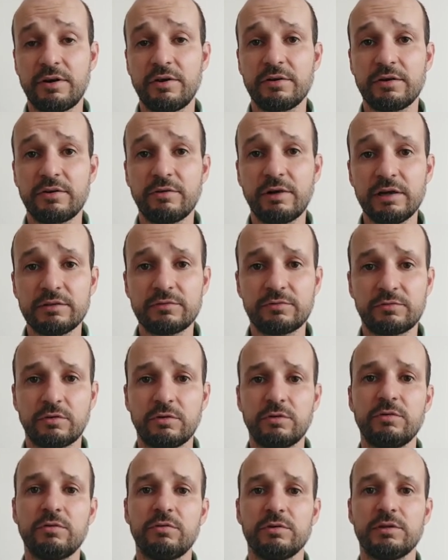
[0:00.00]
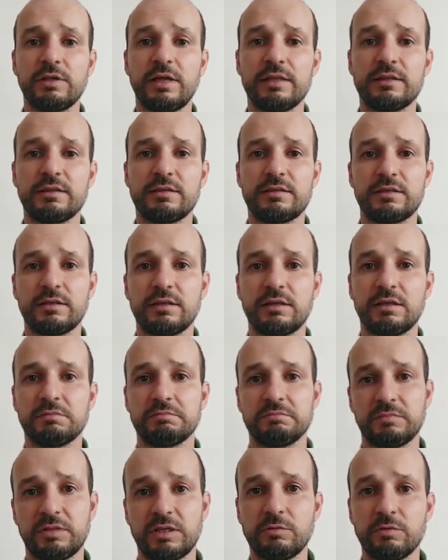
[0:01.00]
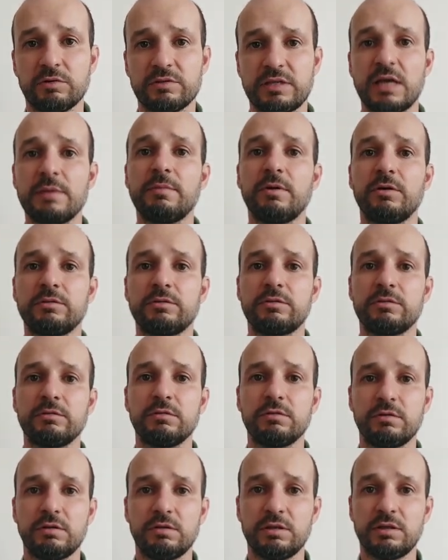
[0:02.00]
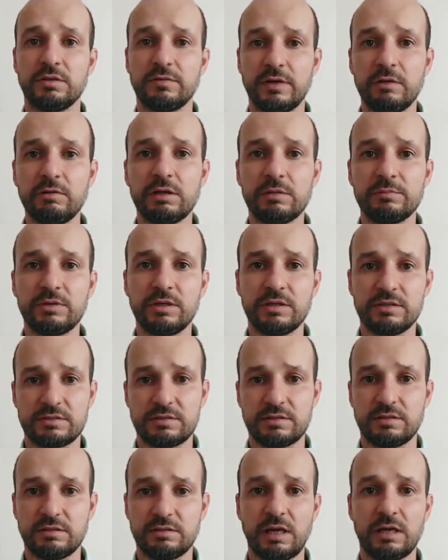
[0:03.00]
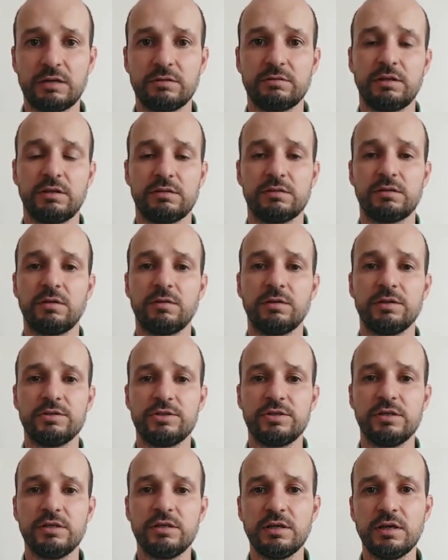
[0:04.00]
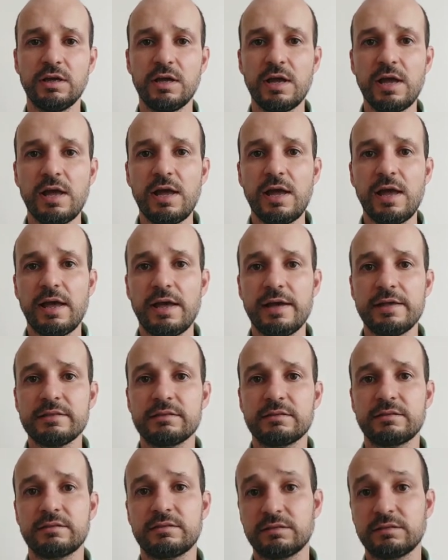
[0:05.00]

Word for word: very grateful that he was able to develop this nanotechnology and